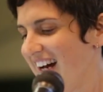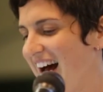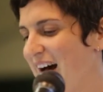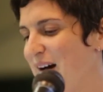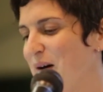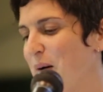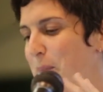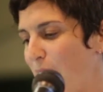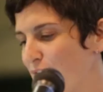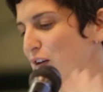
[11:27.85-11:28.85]
Uh,
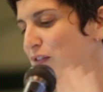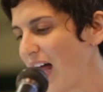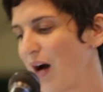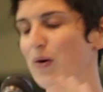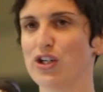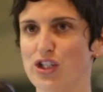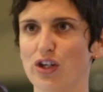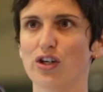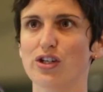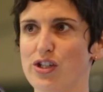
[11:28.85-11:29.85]
butter, flour,
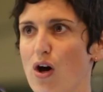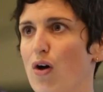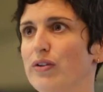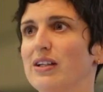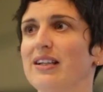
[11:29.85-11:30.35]
sugar, salt,